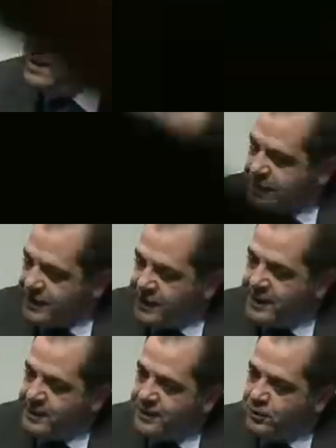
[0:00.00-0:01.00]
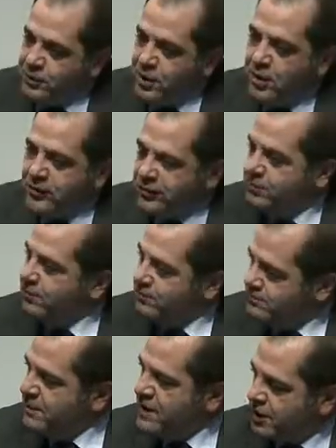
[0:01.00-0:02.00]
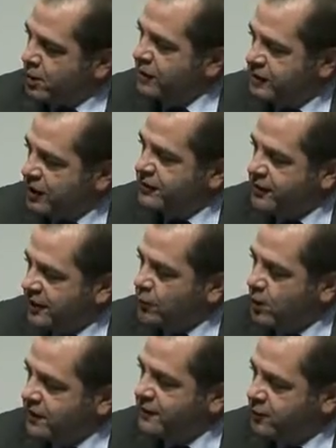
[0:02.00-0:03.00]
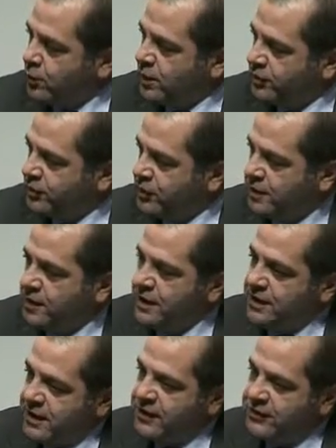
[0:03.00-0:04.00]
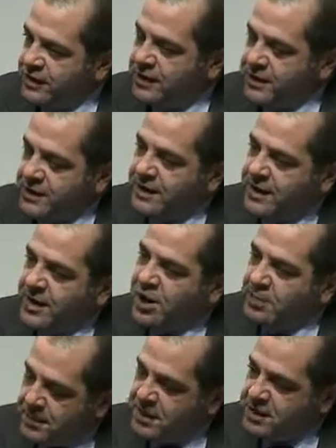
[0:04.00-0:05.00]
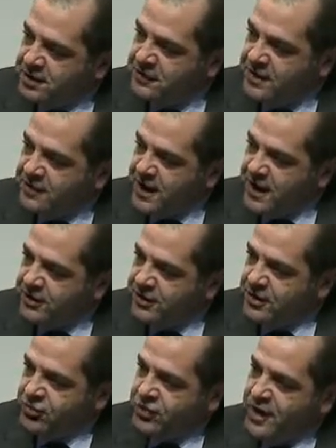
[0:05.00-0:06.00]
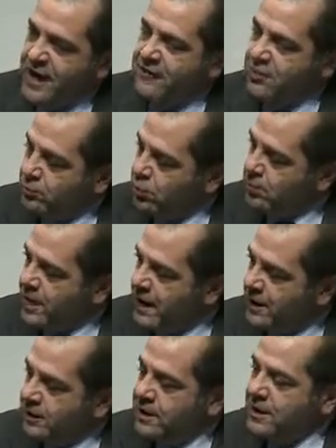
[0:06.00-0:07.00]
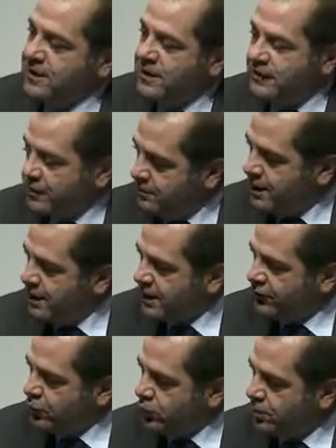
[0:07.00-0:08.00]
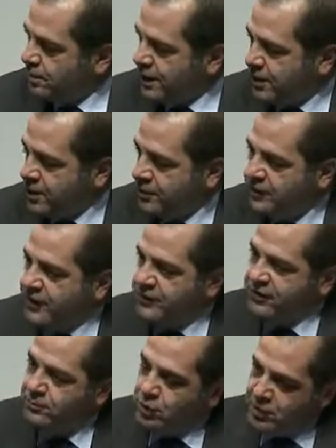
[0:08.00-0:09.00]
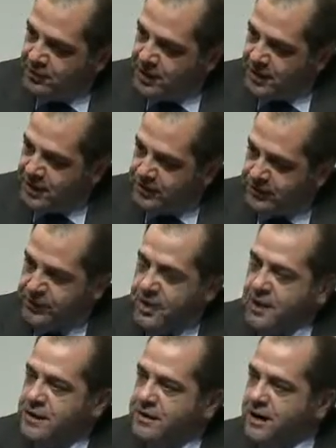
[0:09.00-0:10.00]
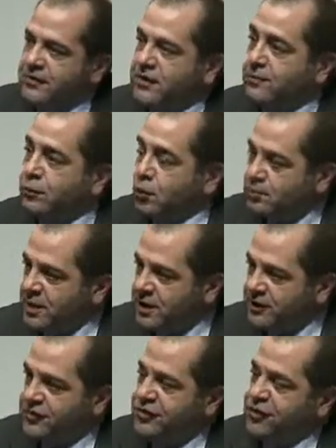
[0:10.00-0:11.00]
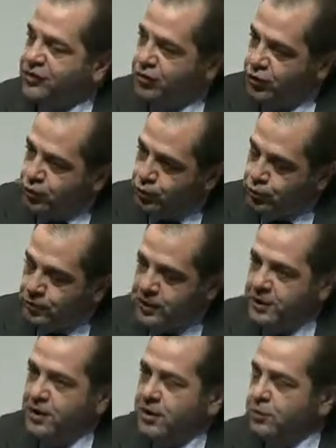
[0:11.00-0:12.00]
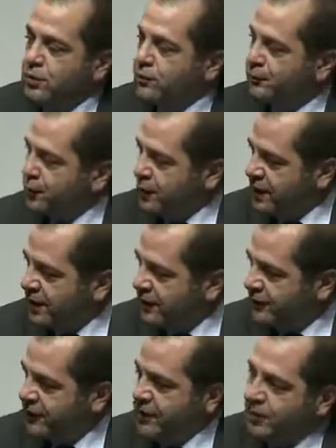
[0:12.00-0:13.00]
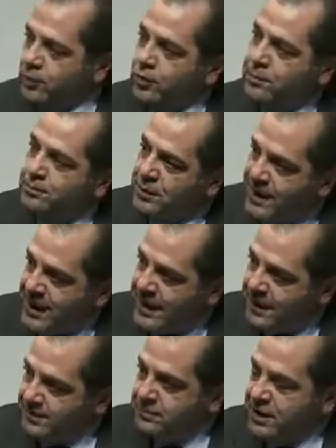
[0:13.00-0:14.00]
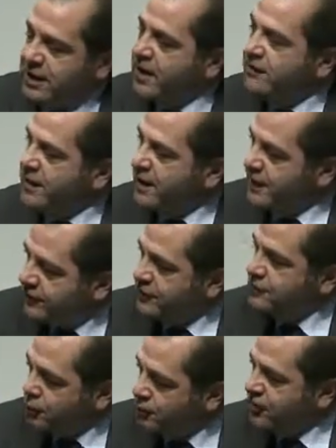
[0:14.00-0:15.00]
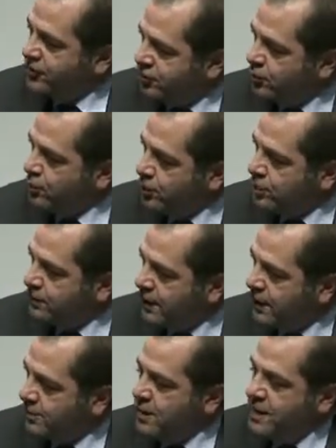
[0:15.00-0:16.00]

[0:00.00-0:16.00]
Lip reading: In Postaliane, we always make ourselves that kind of question. Is it a competitive advantage to have it mobile? Does it make us work better? Does it motivate us? Does it permit us to tune, rephrase, replan, because I get the information real time?